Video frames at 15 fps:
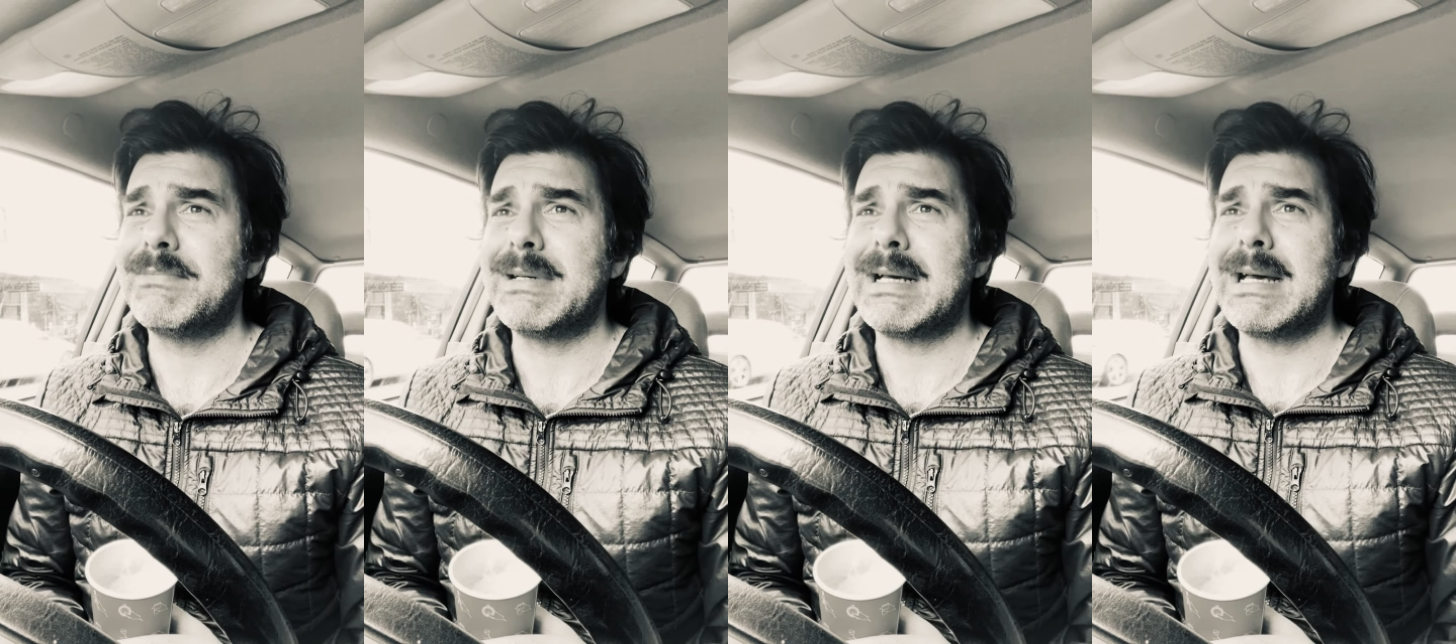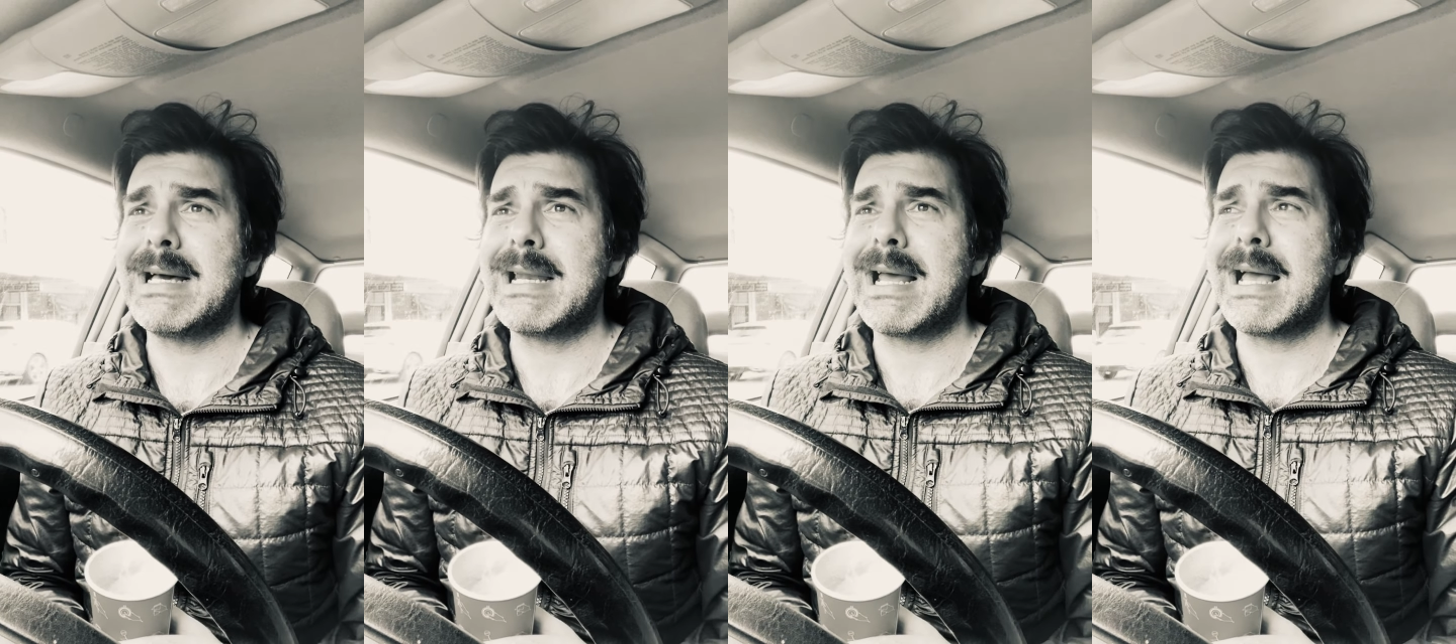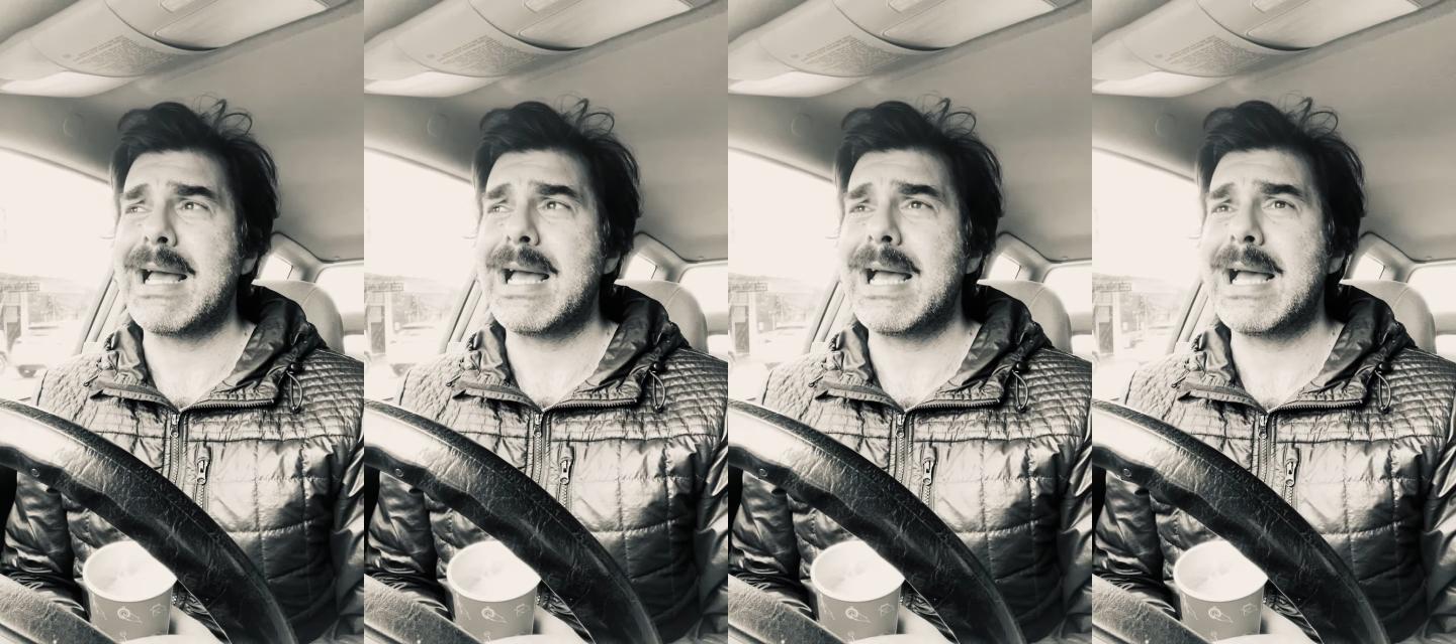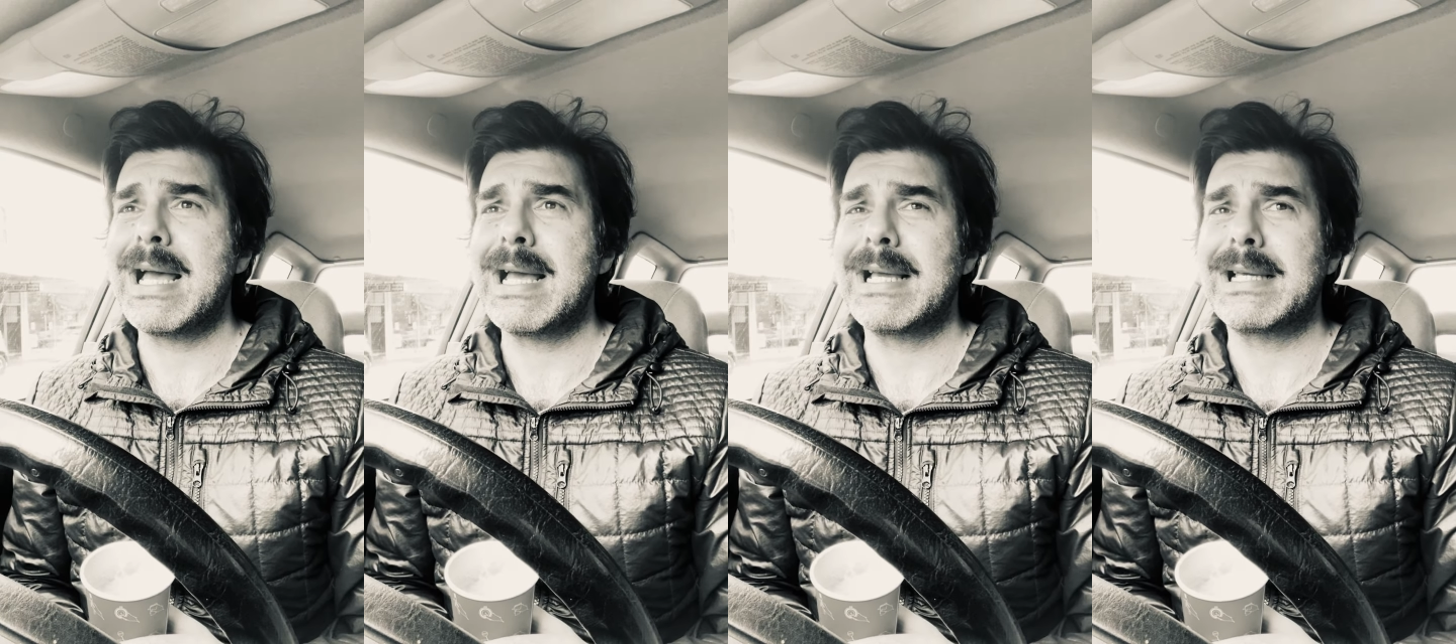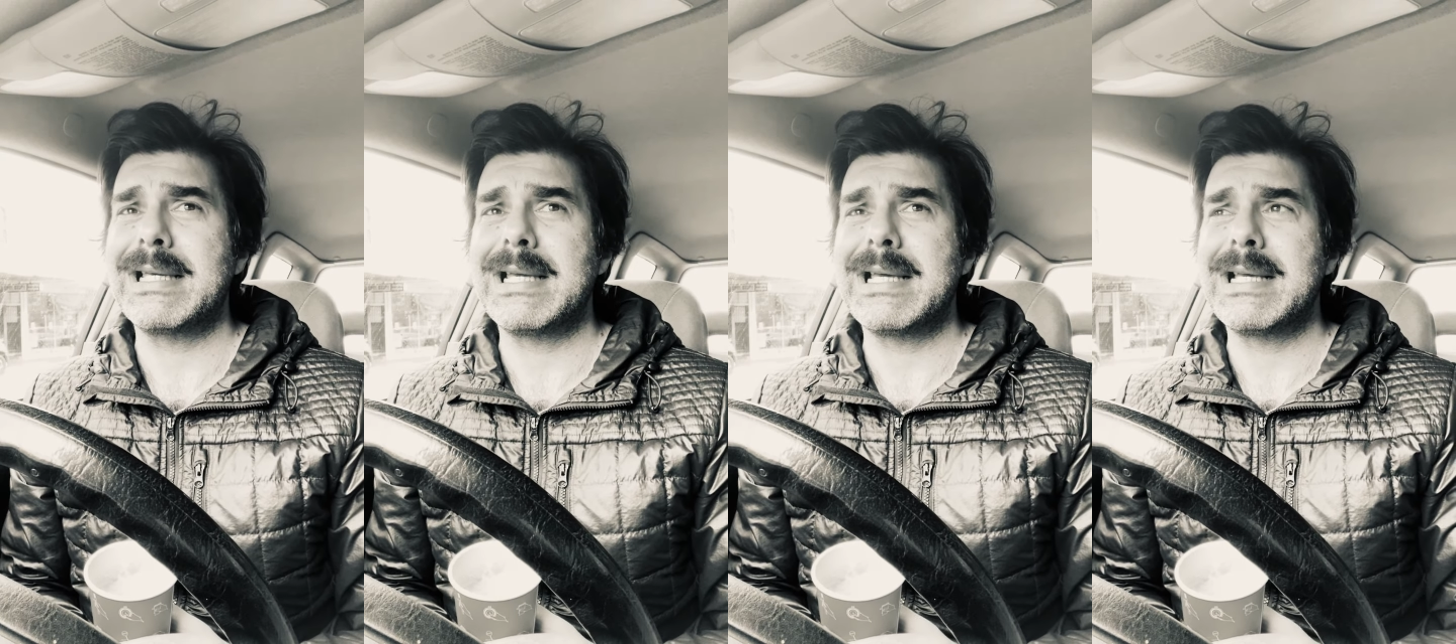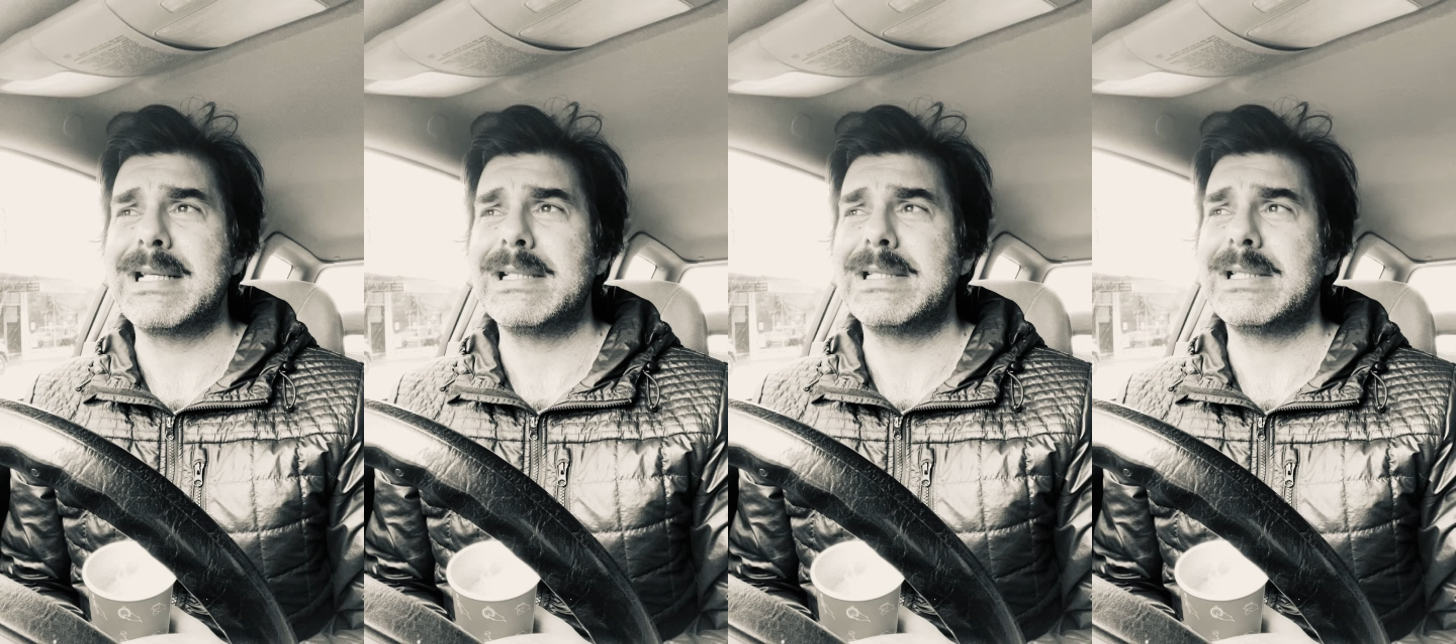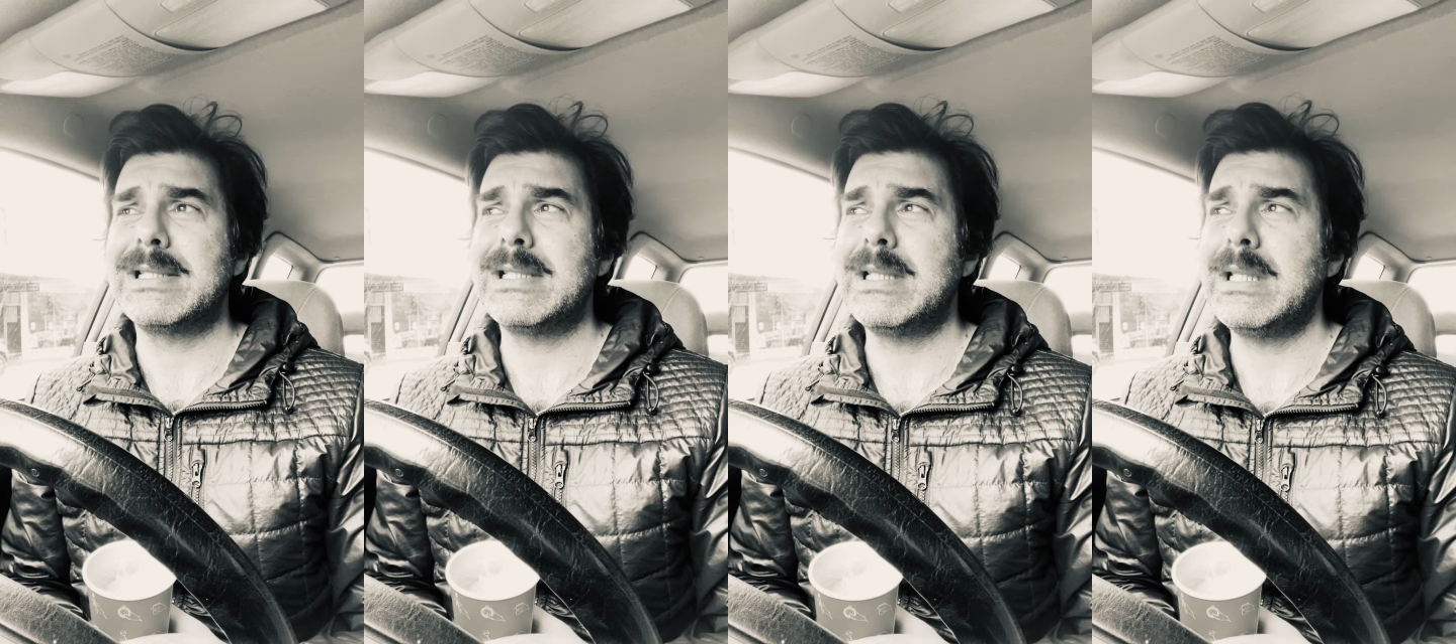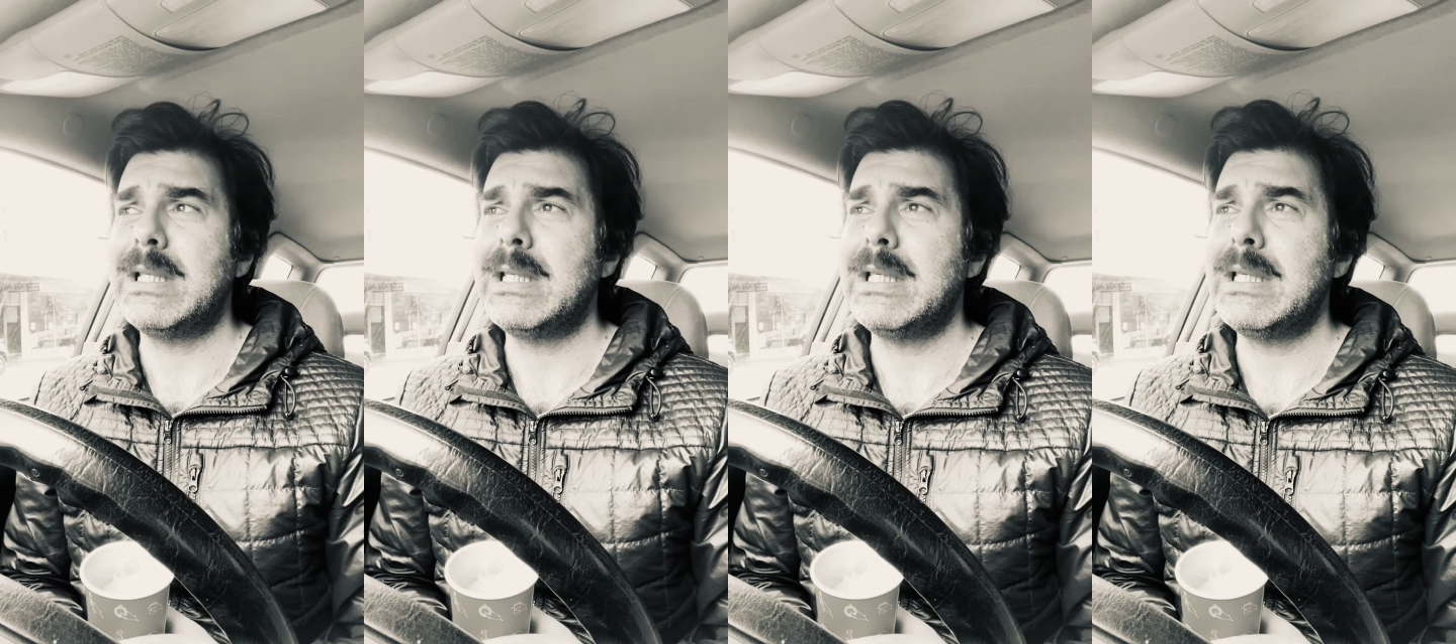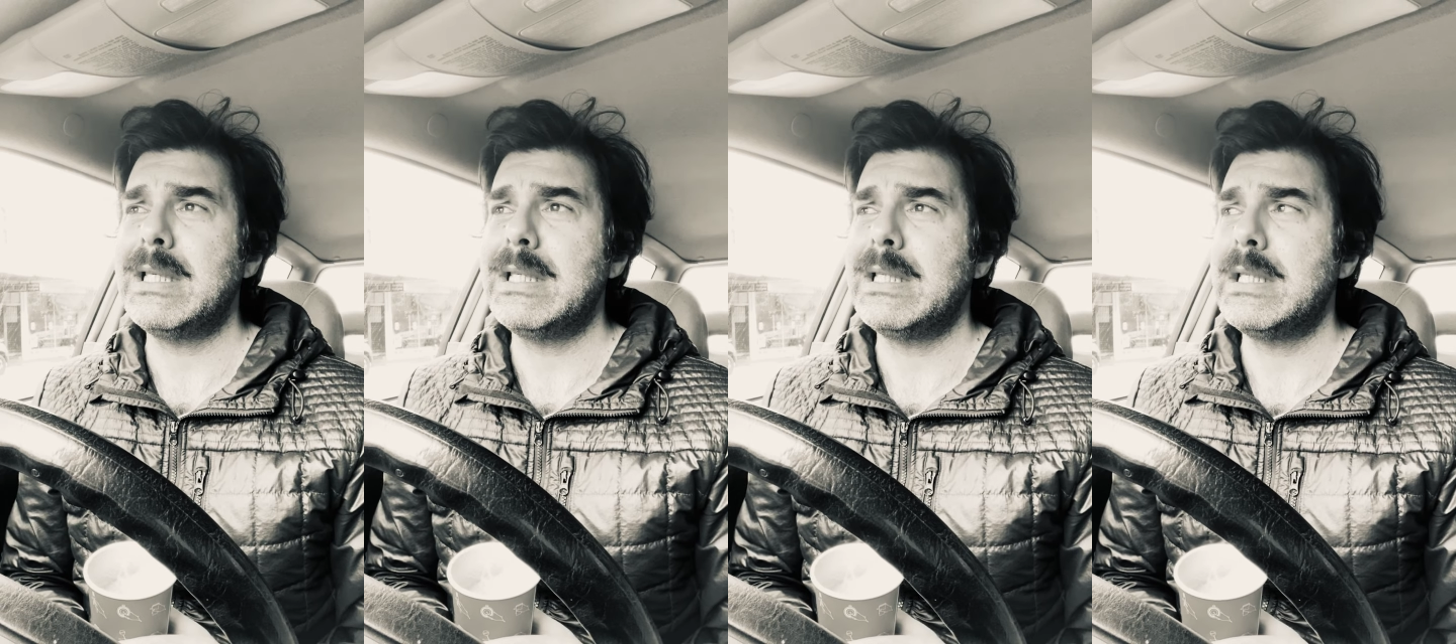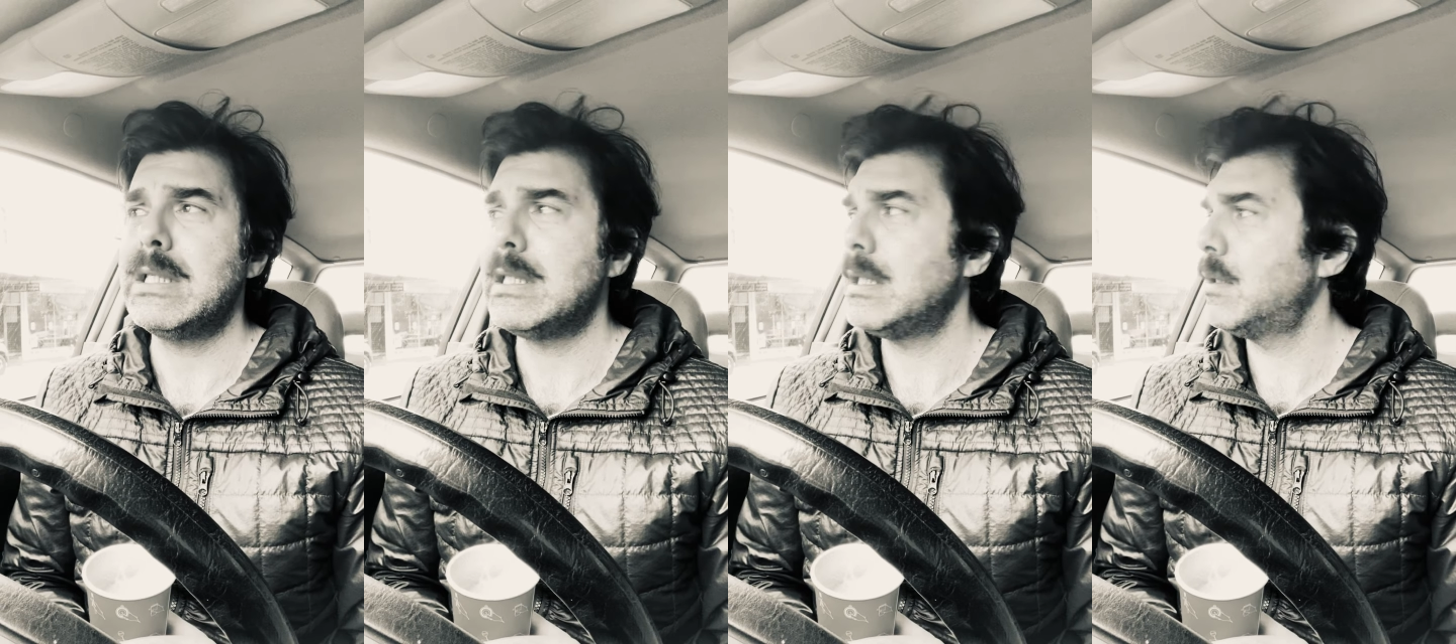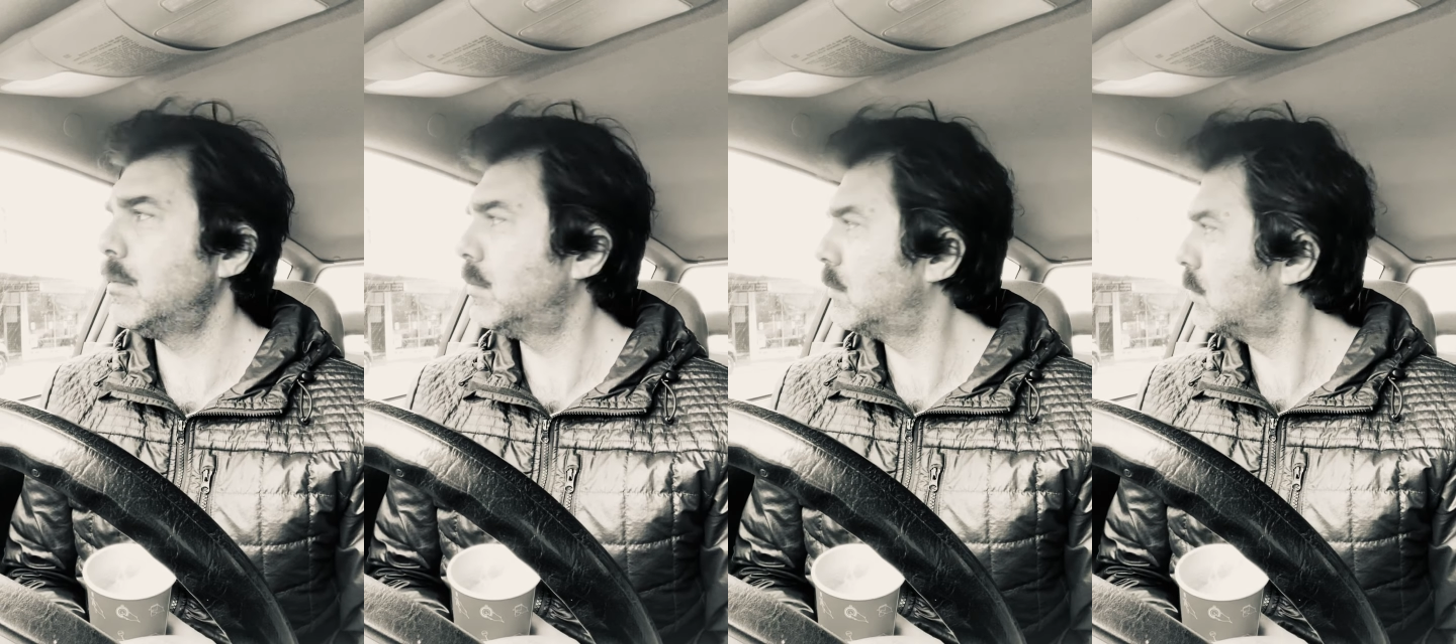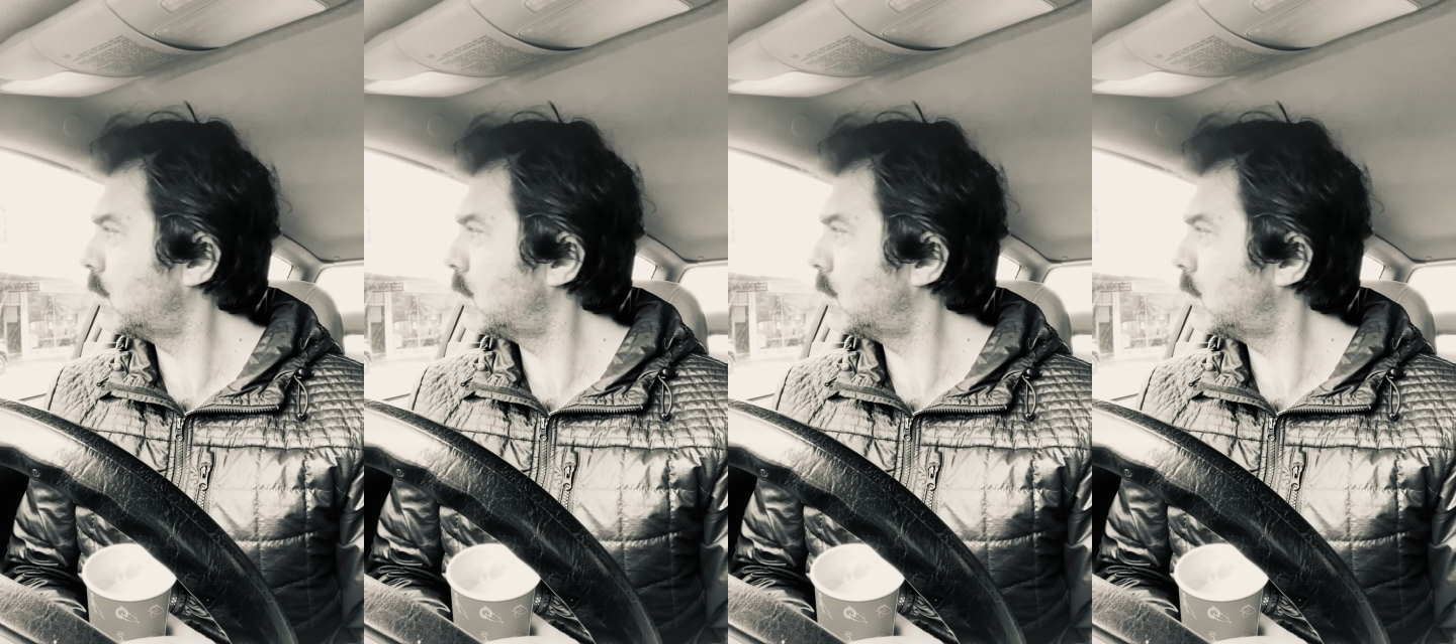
but I can see.